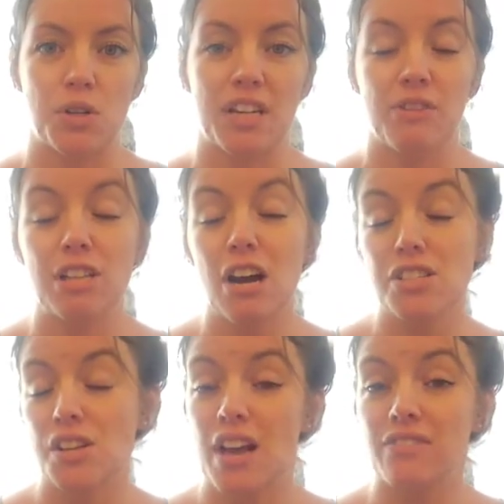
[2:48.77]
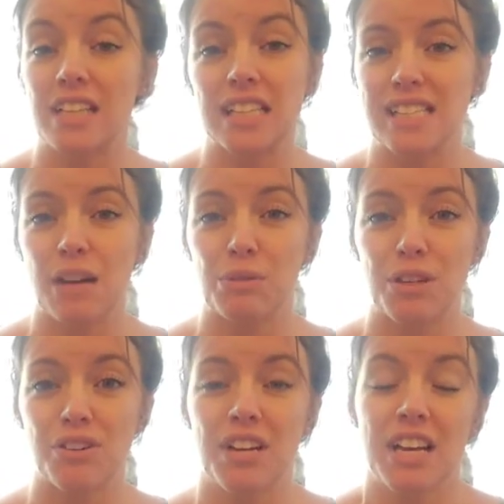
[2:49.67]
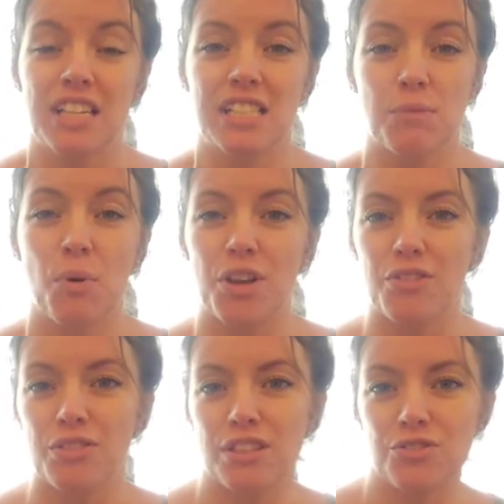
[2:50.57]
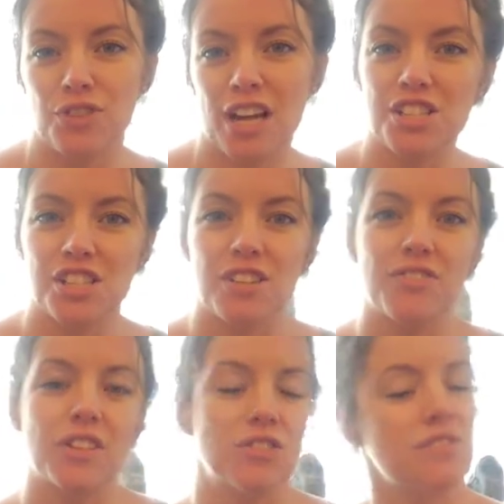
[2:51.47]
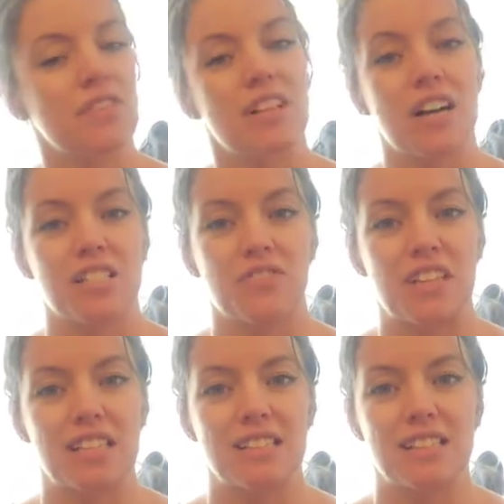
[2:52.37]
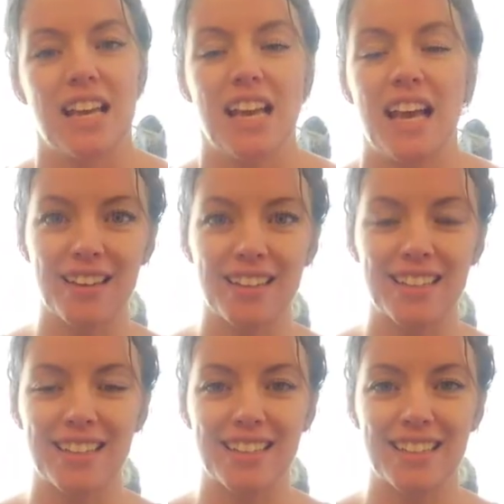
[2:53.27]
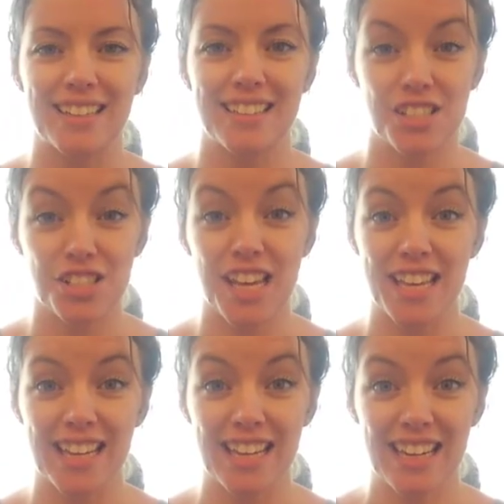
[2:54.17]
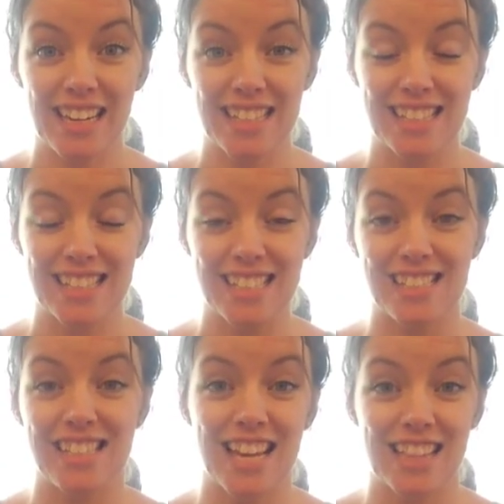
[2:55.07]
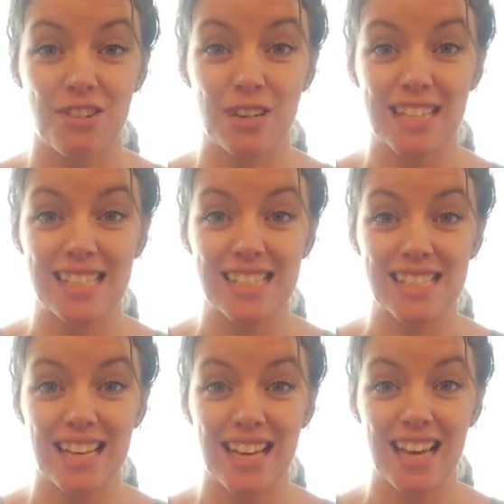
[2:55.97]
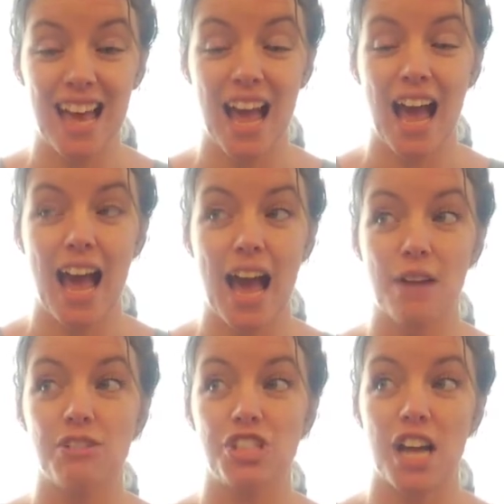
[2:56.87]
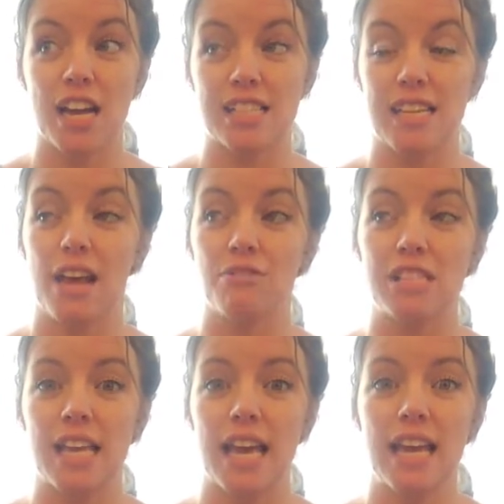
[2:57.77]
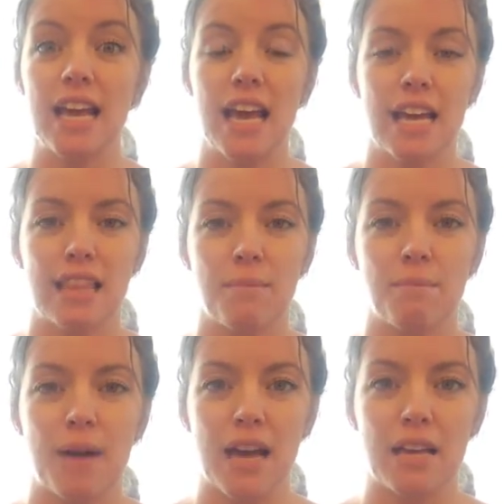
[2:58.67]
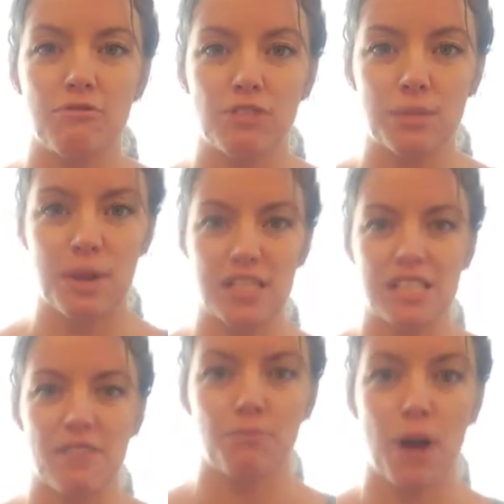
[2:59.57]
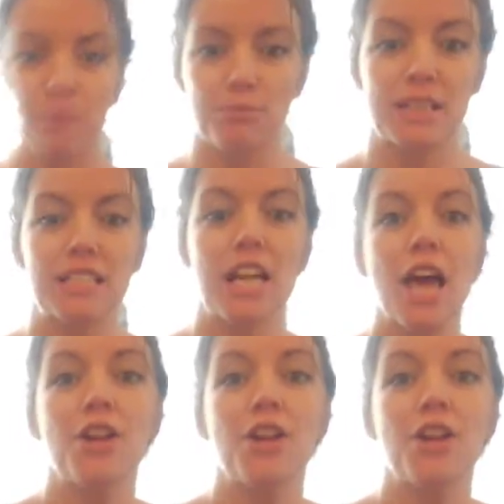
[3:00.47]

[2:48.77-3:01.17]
And I will also have links down below to point you in the direction of those philosophies. Did you take it? Did you take the quiz? Yeah. I was shocked. And I will say that my responses have probably no.